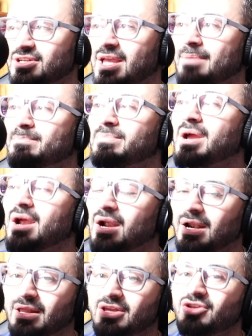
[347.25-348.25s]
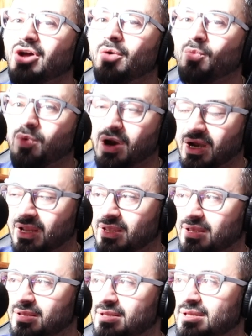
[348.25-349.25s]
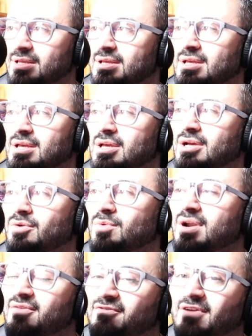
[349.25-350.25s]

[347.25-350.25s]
You don't work. Where the